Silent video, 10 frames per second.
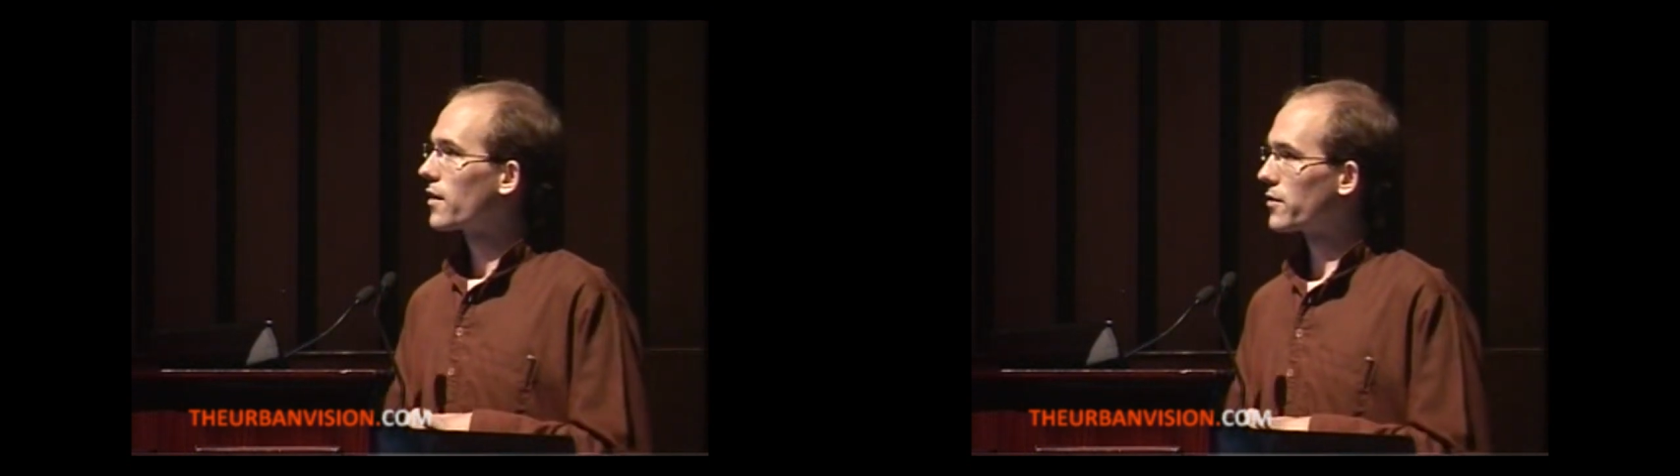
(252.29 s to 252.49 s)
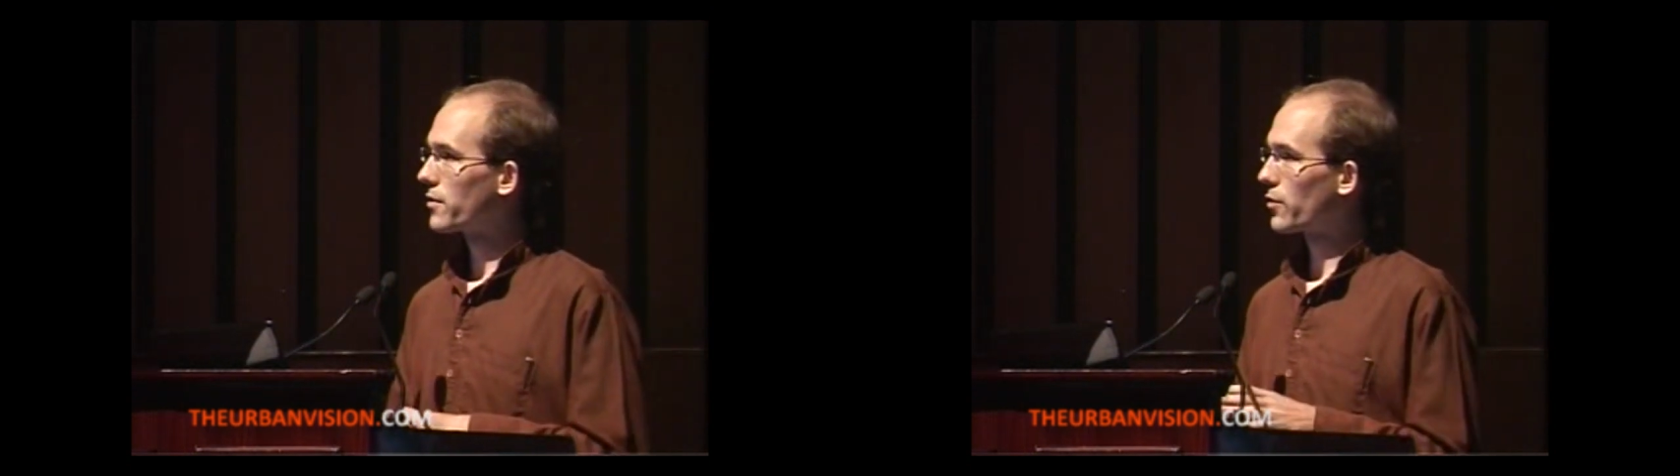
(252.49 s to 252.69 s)

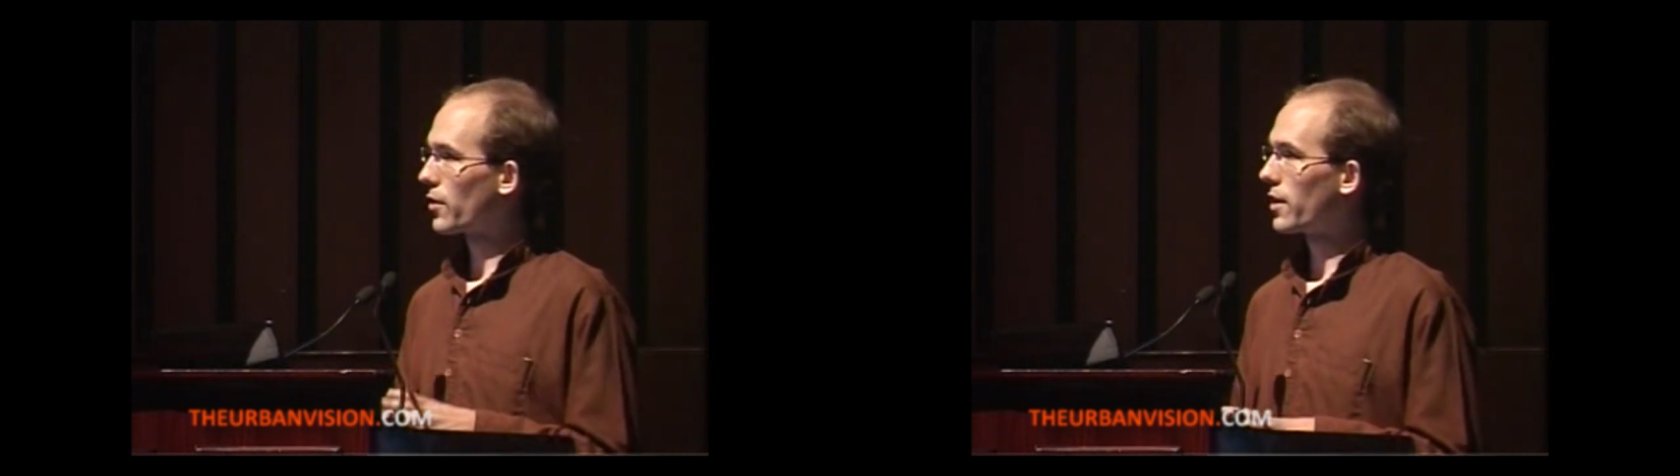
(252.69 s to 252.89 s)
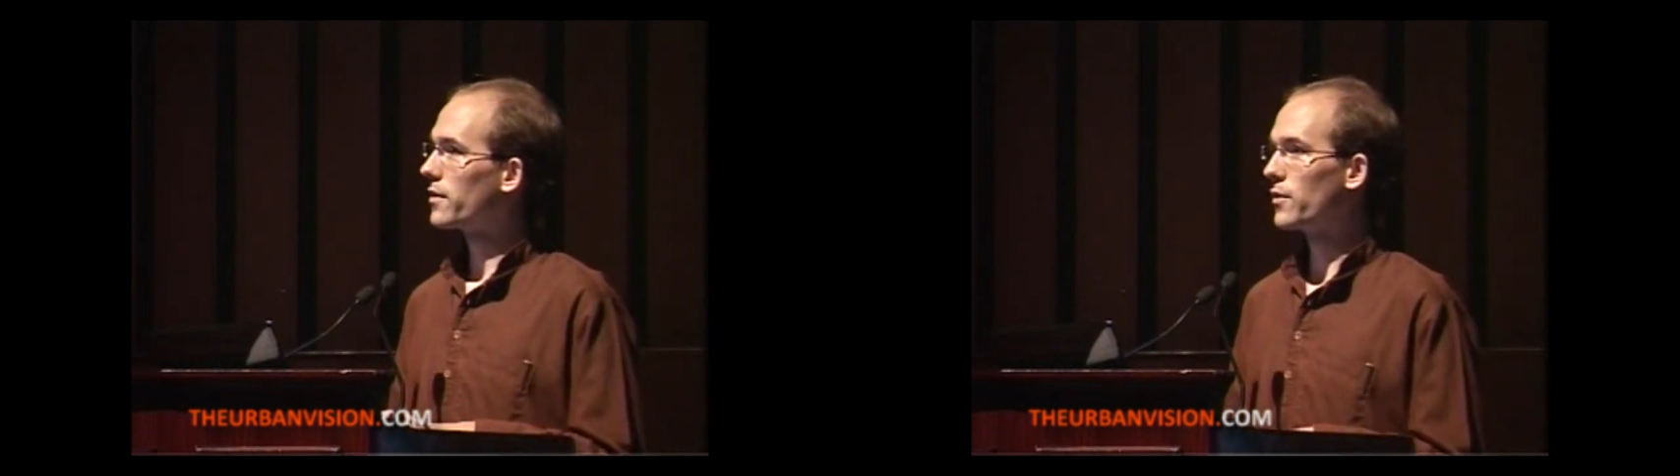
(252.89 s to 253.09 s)

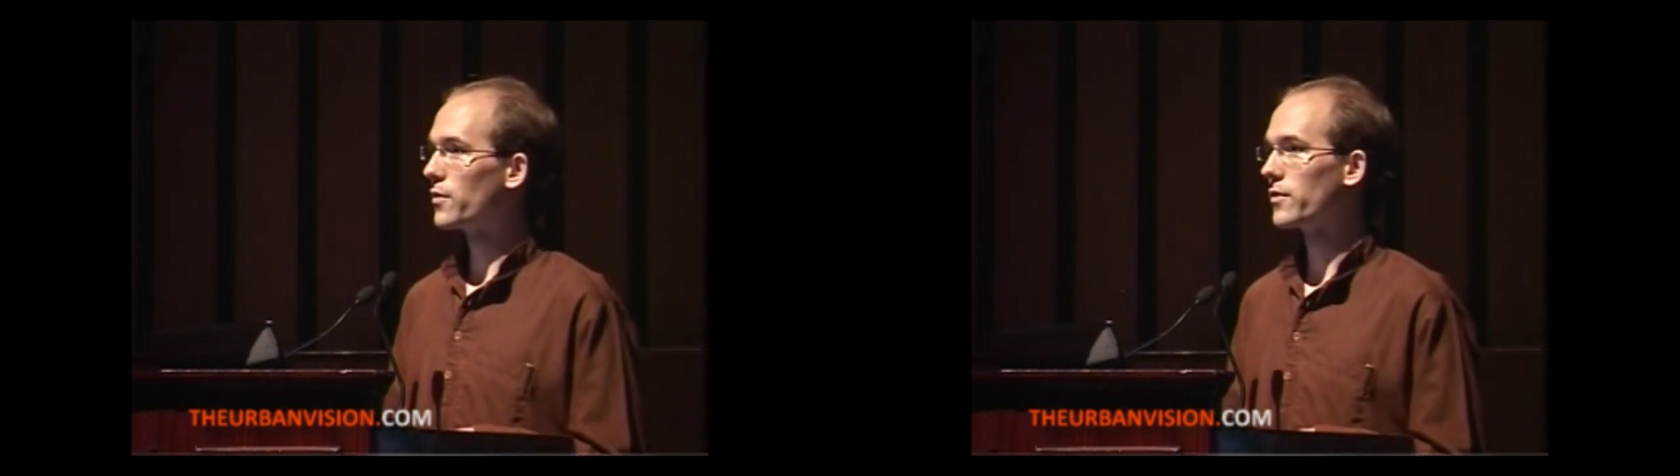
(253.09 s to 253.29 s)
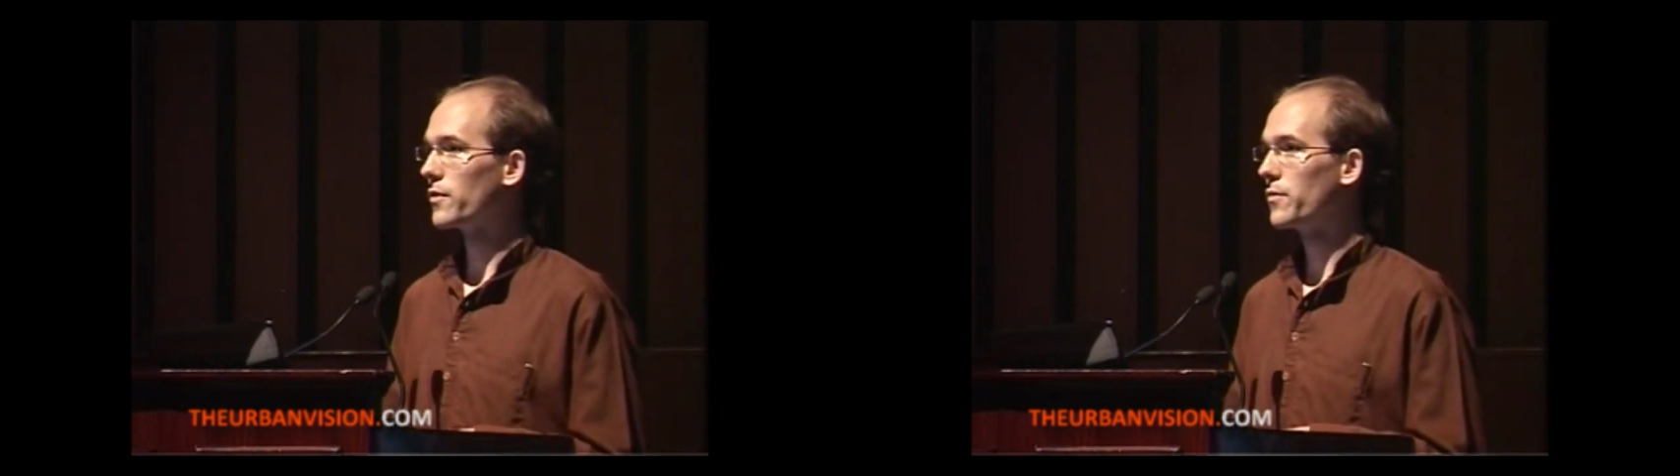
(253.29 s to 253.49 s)
constrain the
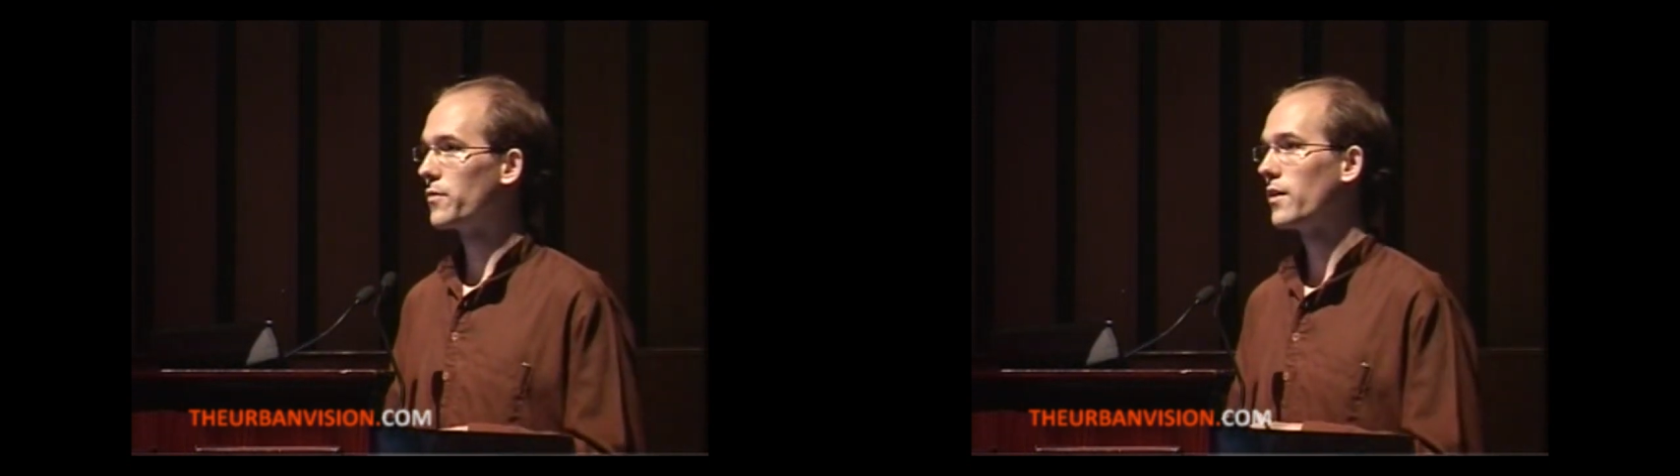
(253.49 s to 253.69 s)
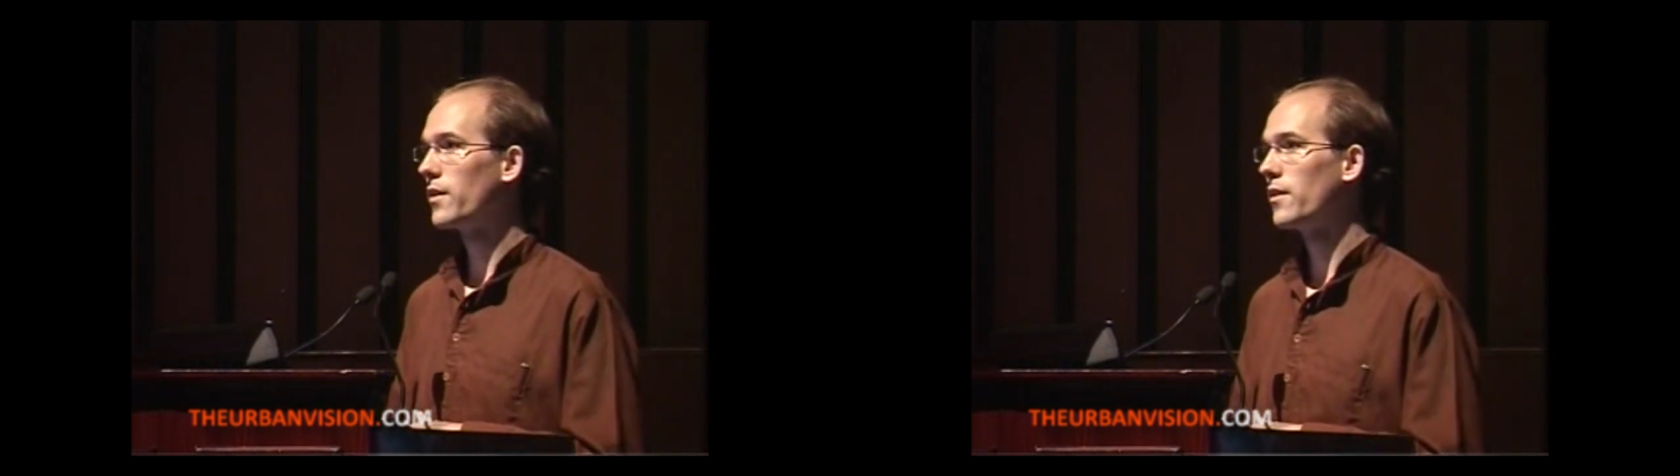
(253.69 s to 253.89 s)
use of